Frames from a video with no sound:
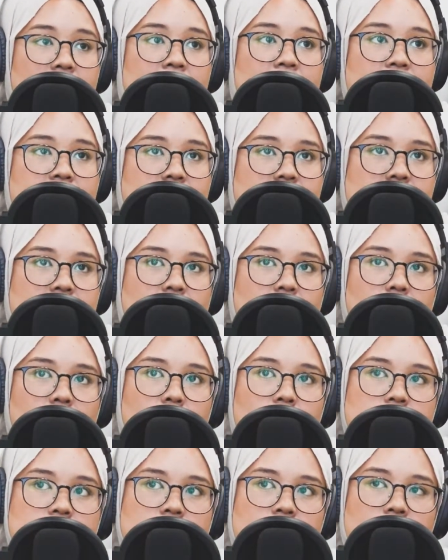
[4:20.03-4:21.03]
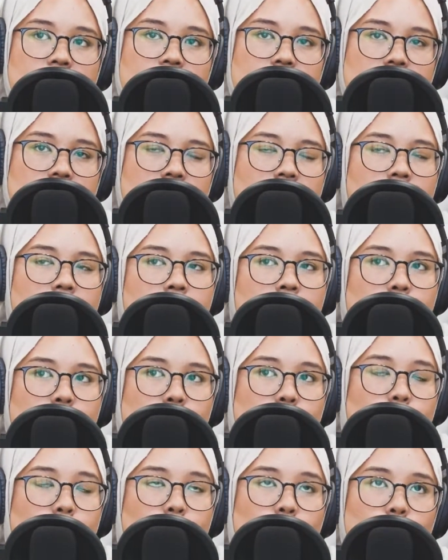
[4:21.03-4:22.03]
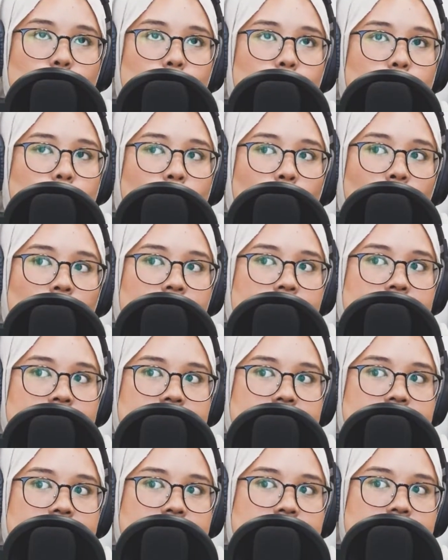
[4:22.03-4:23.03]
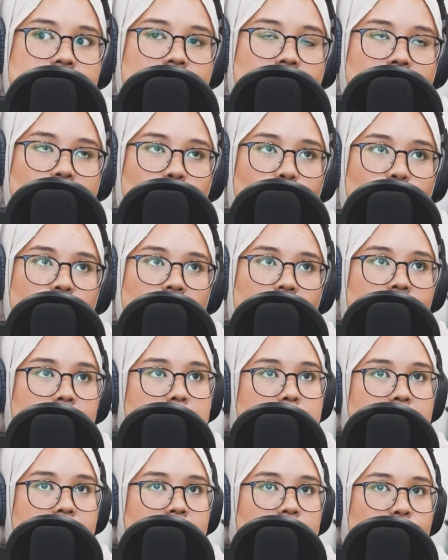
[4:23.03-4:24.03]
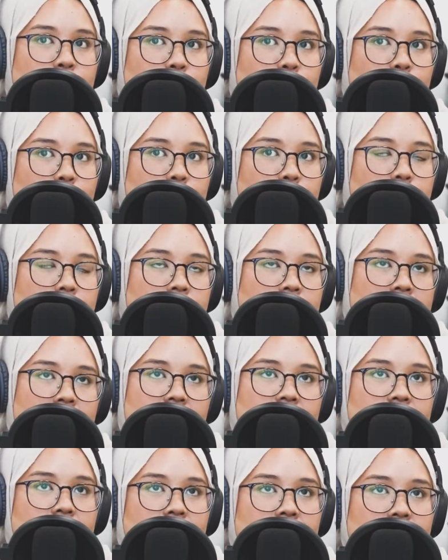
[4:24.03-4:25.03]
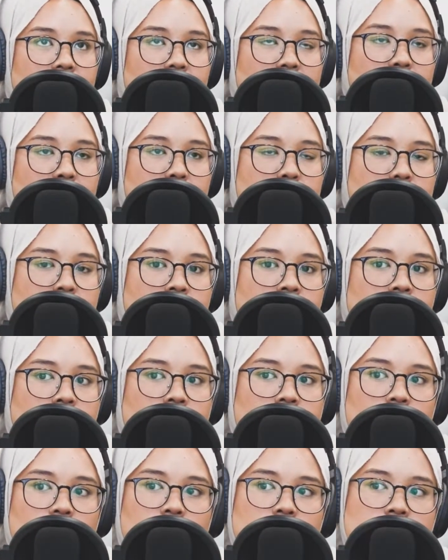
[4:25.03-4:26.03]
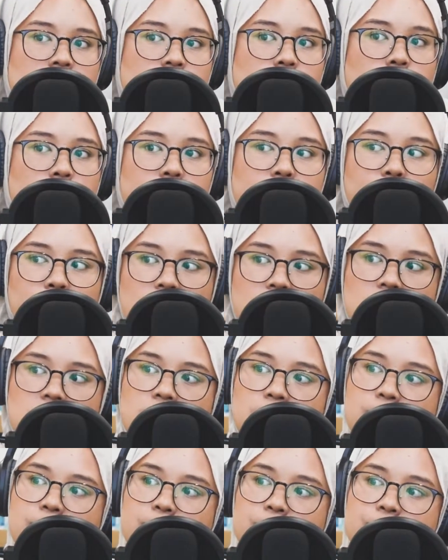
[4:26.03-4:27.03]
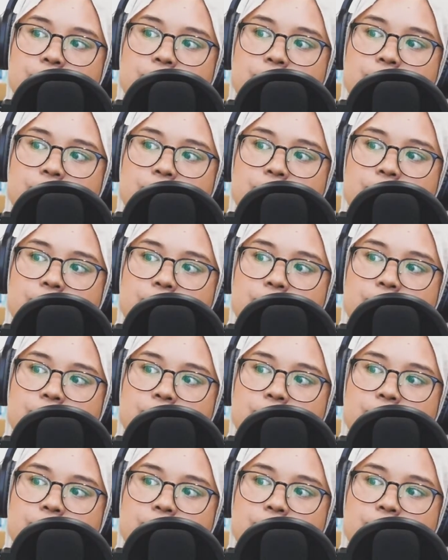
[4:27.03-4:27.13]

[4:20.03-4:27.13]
The last I saw was like 2 toilets and 1 bedroom and a kitchen. I think cost like $340.